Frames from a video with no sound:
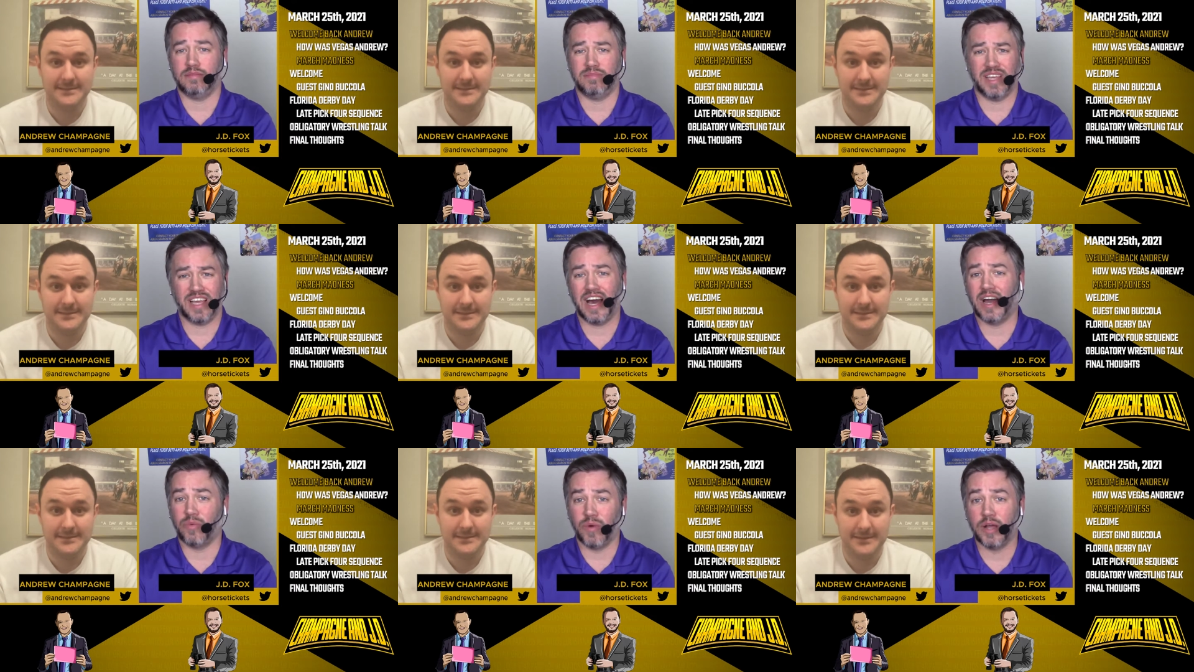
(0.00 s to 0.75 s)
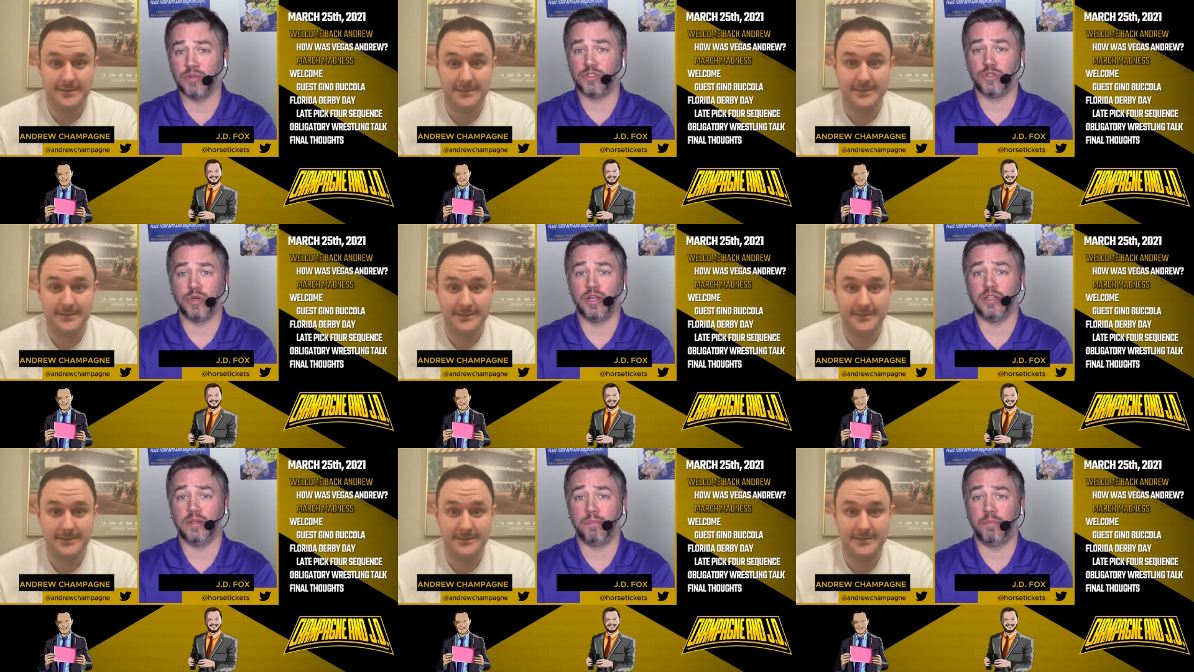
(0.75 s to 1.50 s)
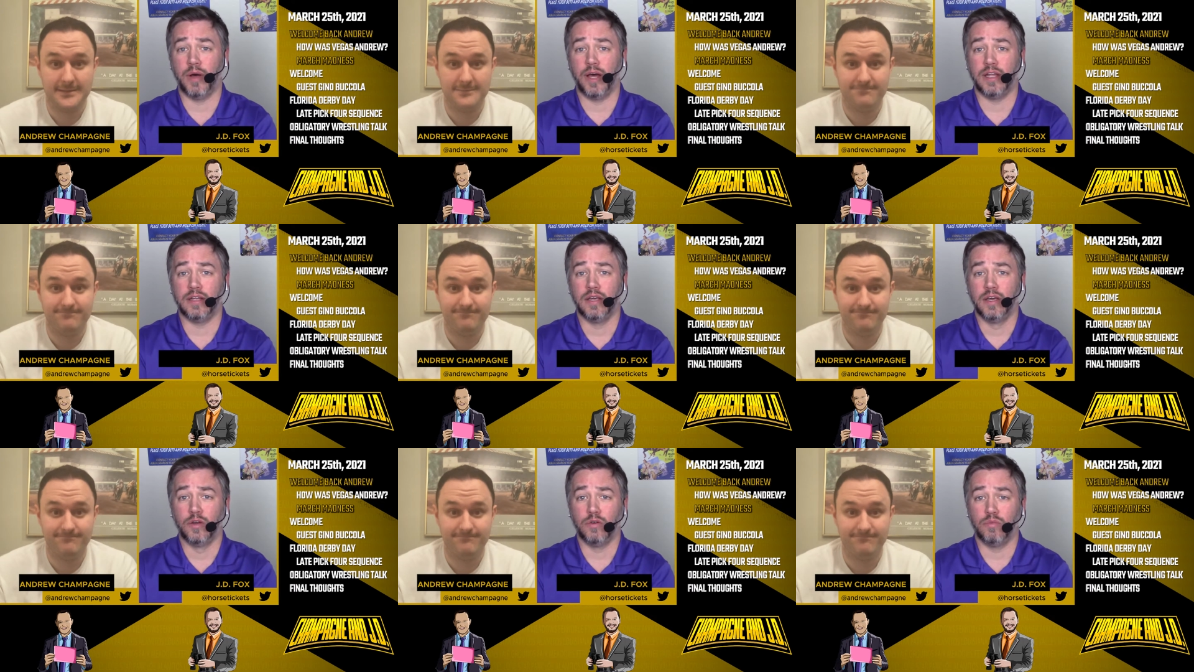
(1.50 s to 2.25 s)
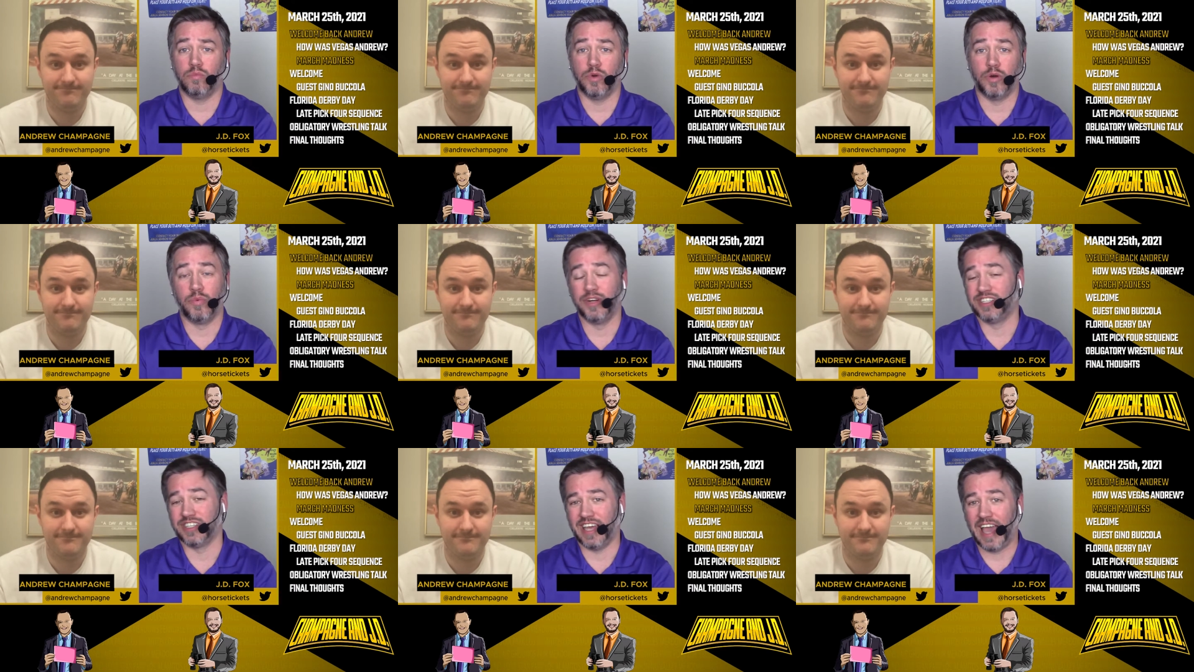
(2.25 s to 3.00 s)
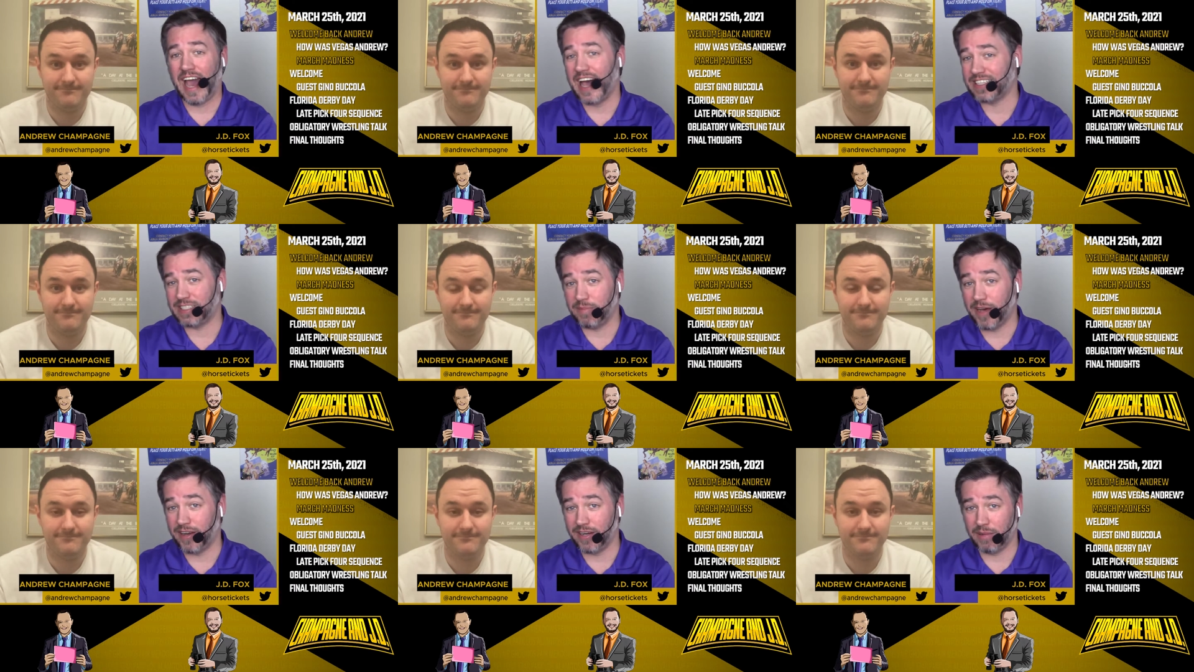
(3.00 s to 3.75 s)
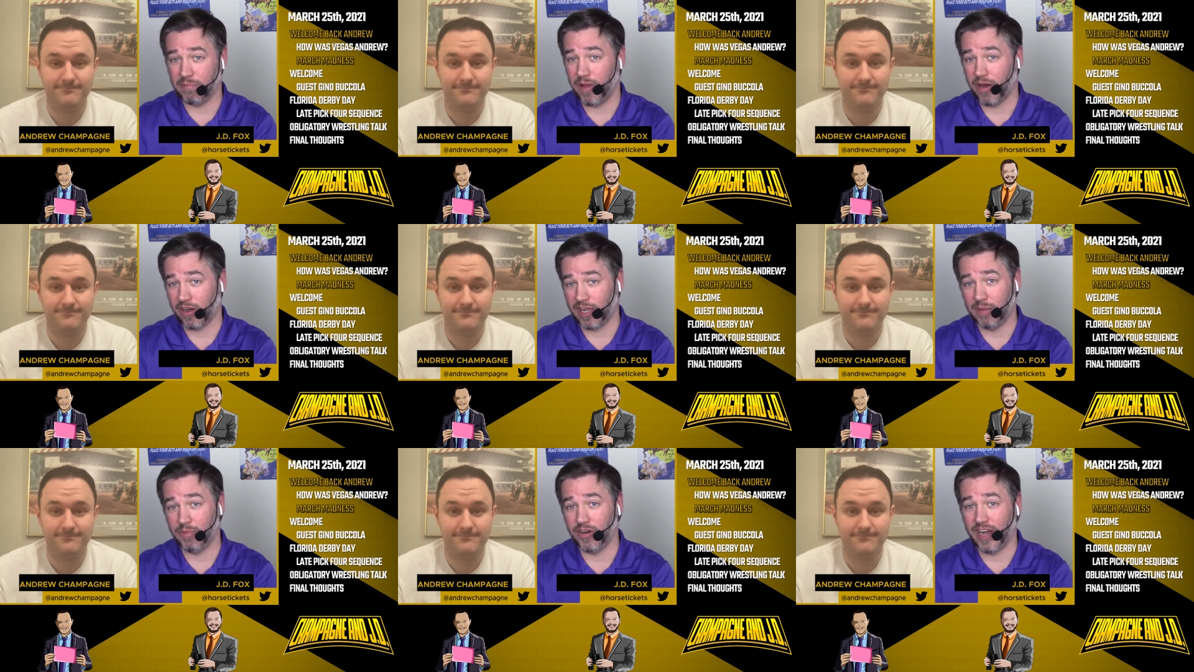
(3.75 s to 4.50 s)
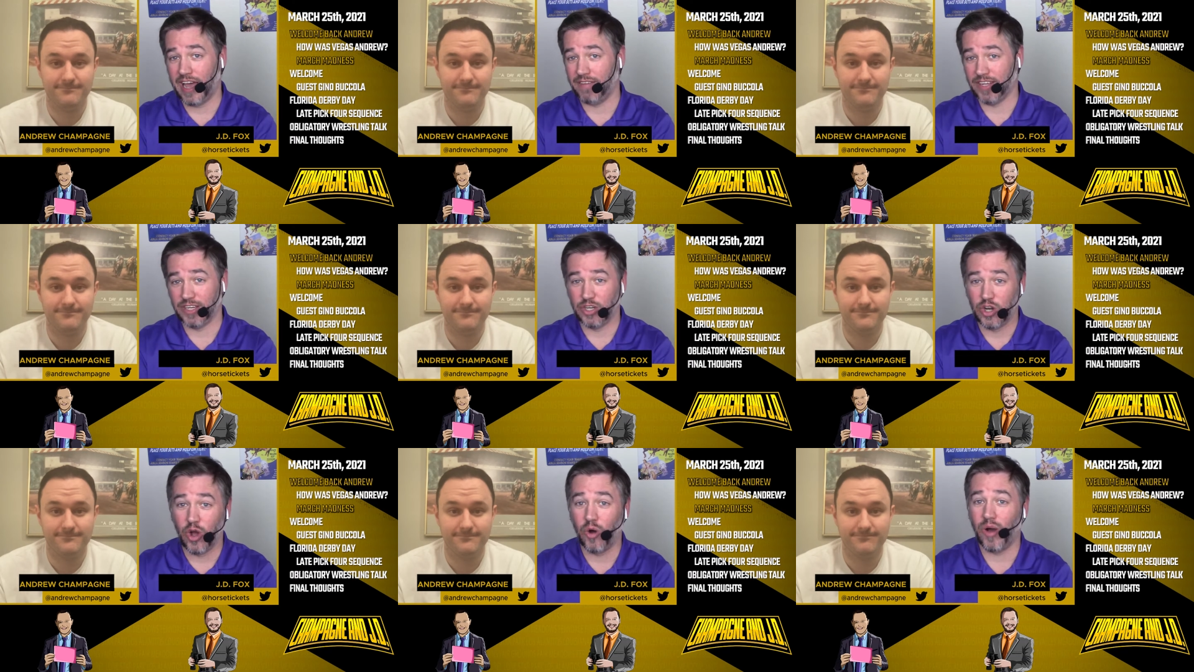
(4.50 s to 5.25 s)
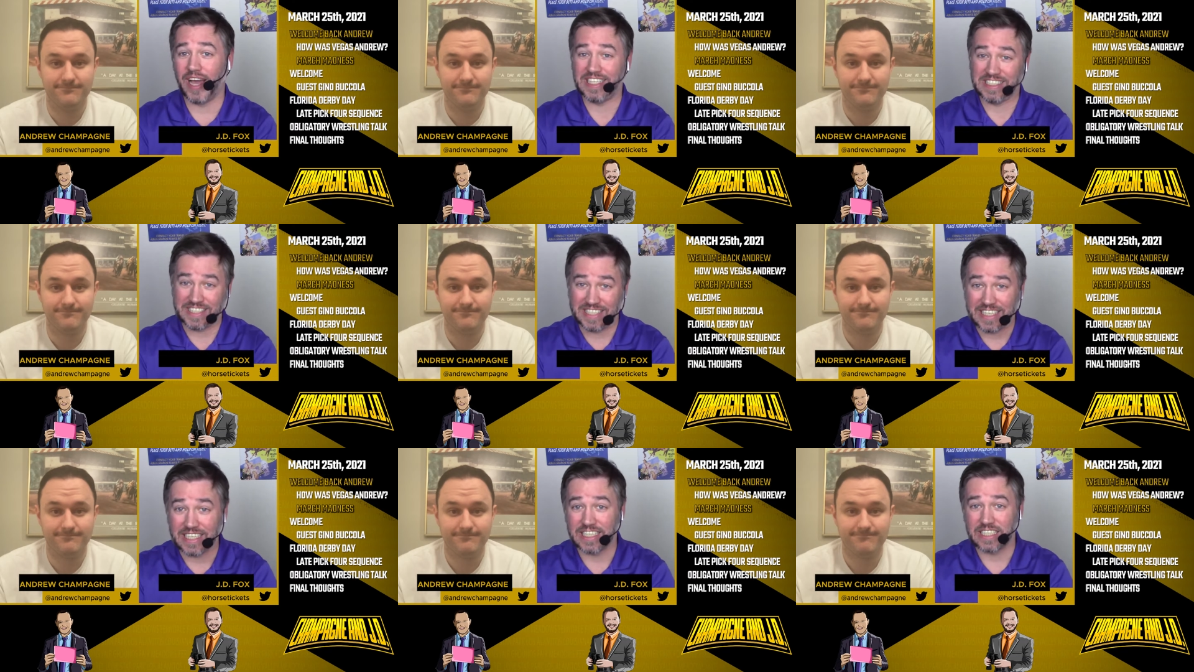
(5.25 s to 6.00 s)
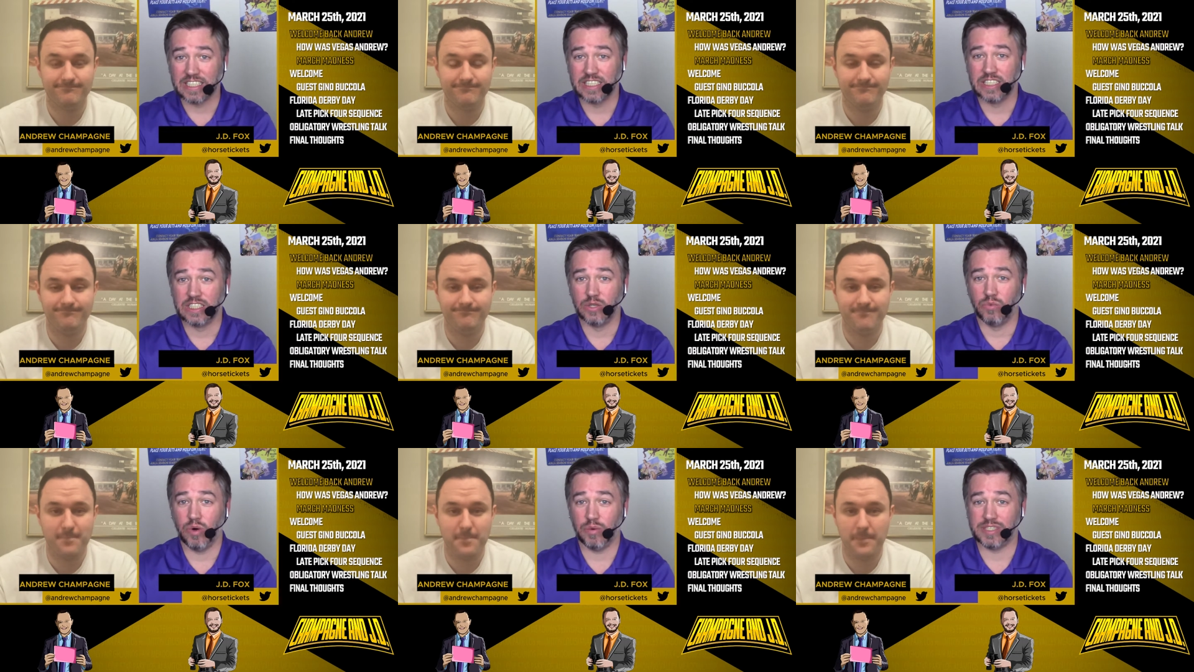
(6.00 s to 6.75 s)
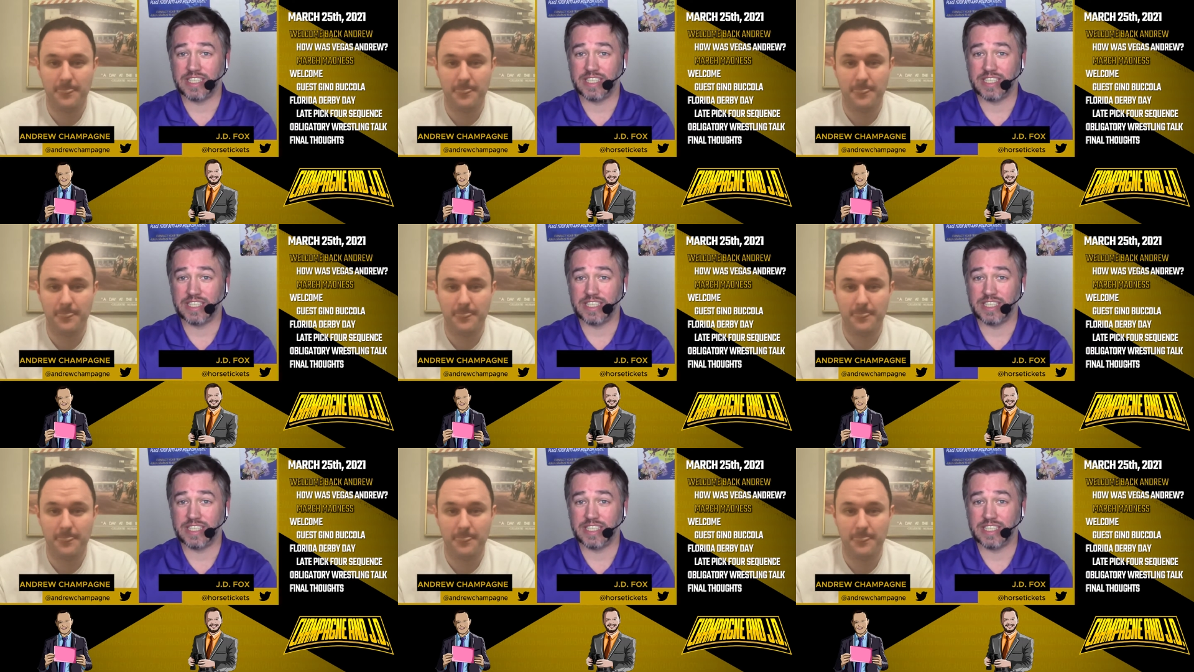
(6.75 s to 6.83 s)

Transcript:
Speaker 1: They got around to it, but when originally asked about it, and Mark Emmert having no idea what was